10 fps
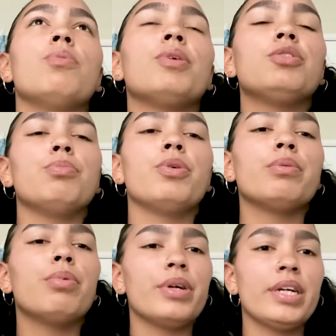much more
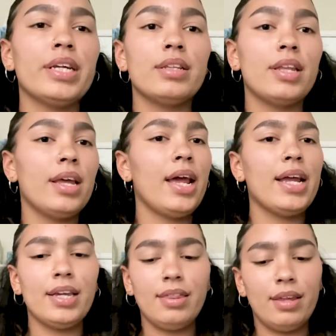important than
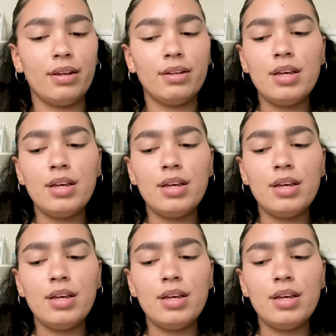anything.